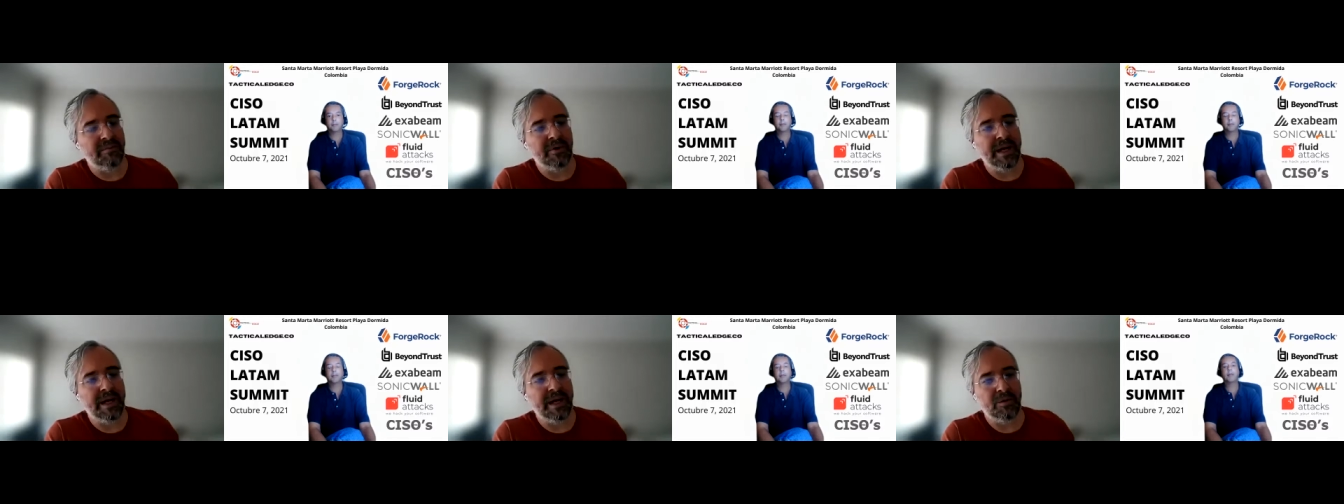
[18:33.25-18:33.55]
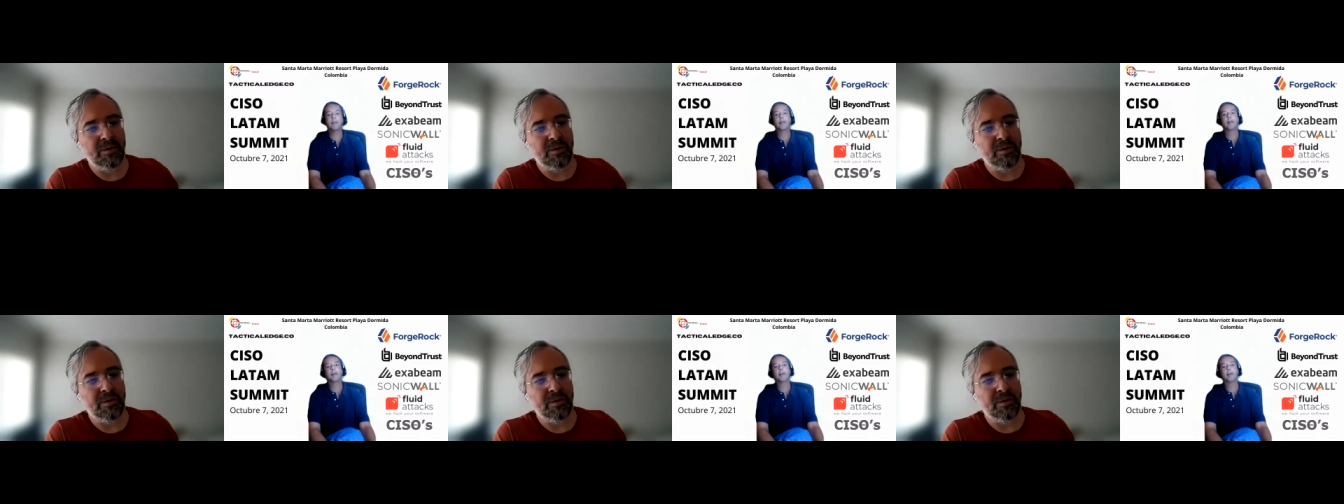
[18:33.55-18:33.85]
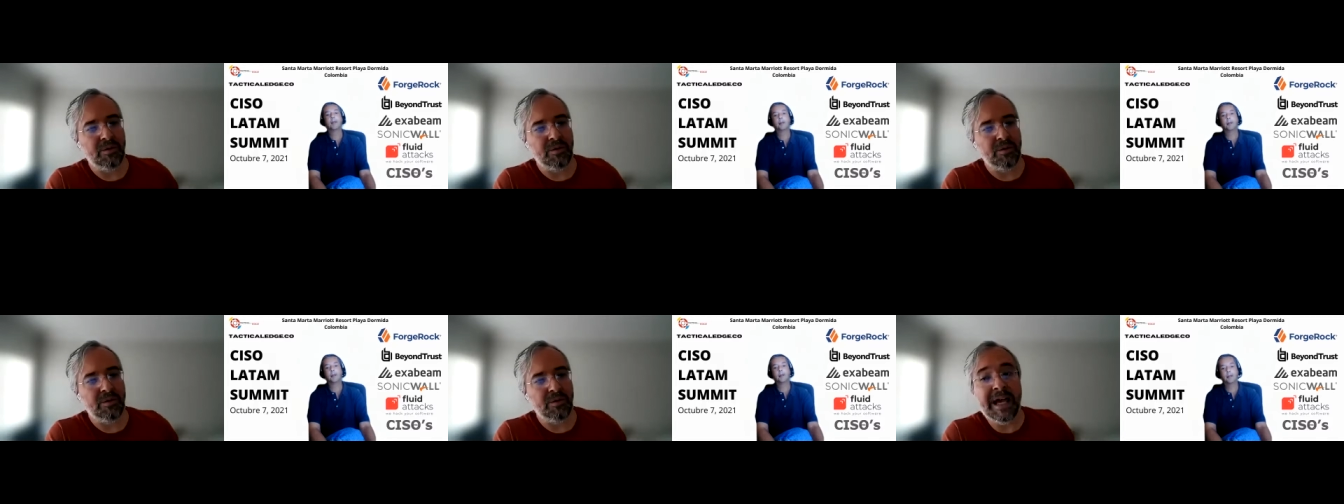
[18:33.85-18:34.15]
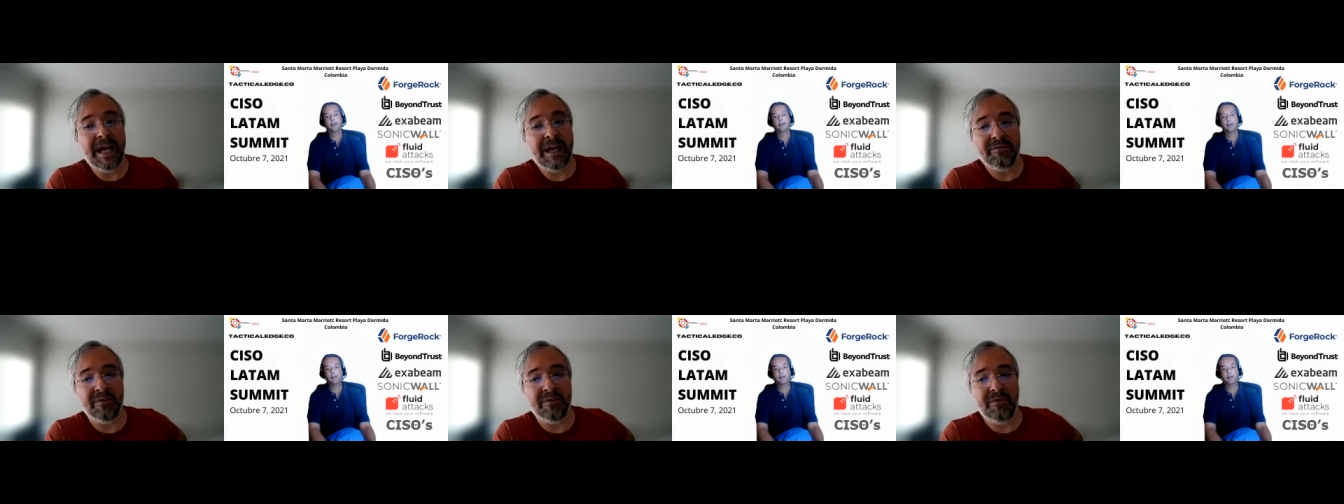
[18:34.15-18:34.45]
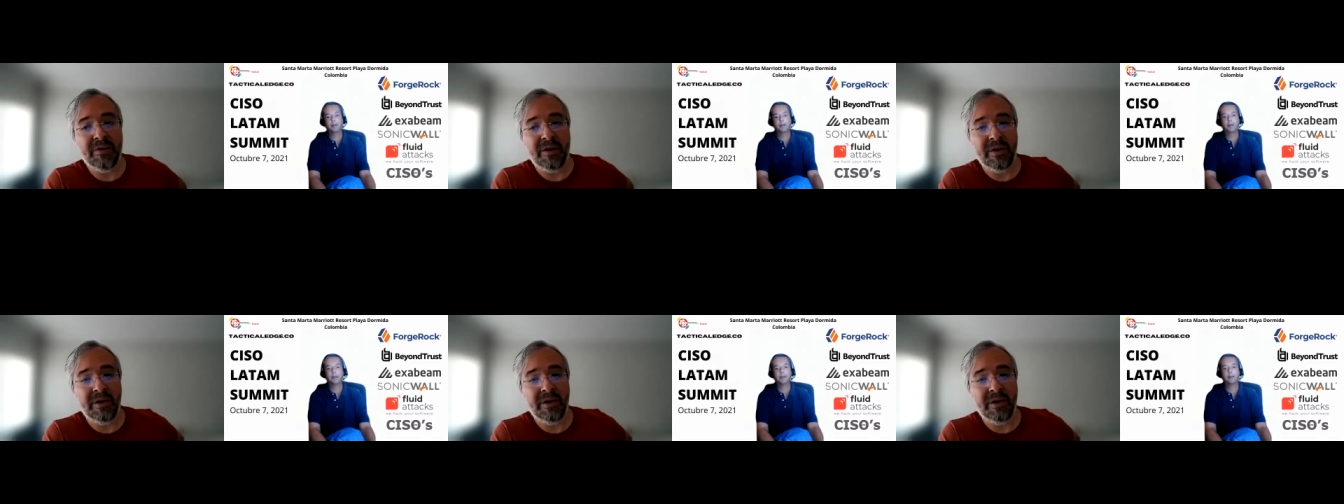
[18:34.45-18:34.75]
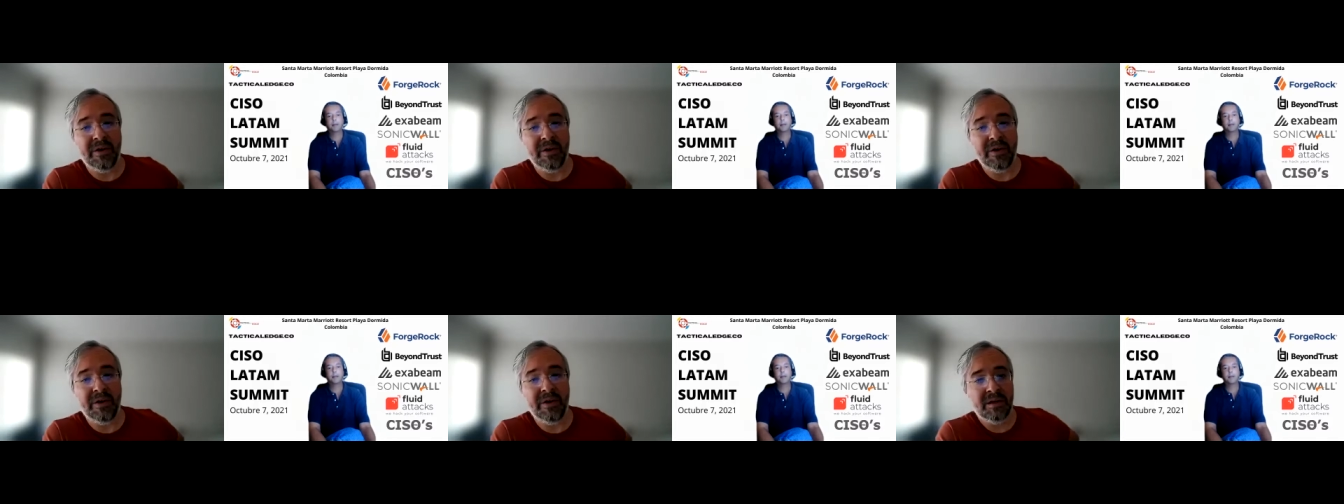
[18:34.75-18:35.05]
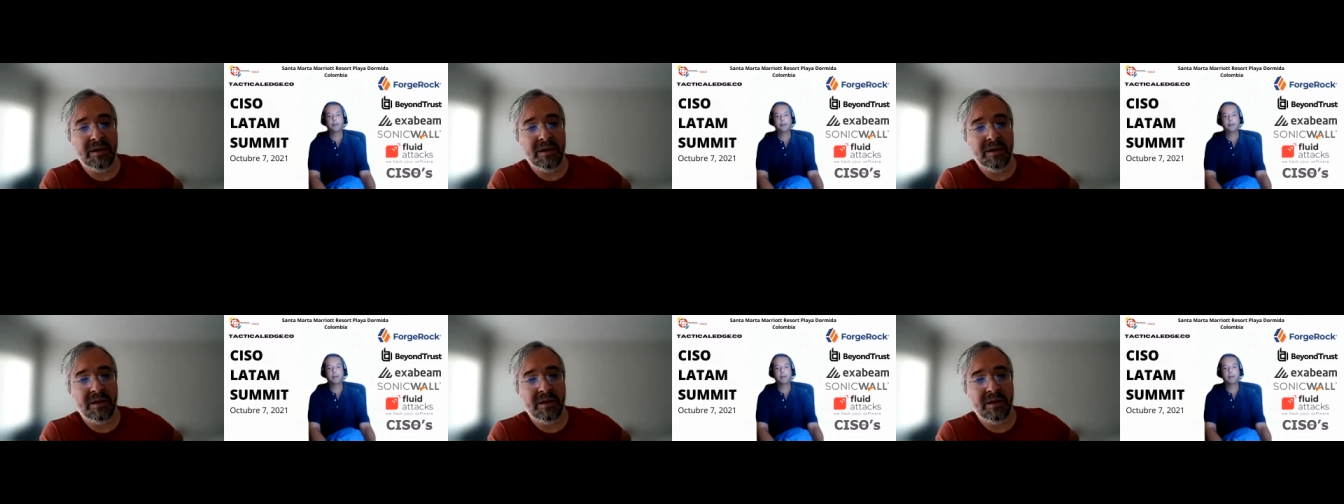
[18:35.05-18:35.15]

right? We don't have a very good,